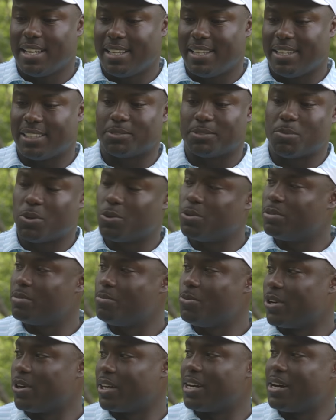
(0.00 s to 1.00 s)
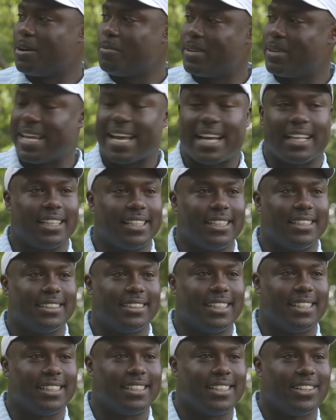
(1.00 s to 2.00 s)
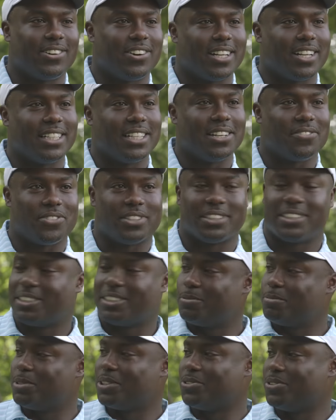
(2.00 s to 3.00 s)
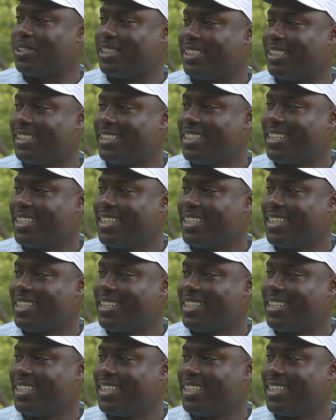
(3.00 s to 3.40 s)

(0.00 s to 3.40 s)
There's more commonalities than there are differences between.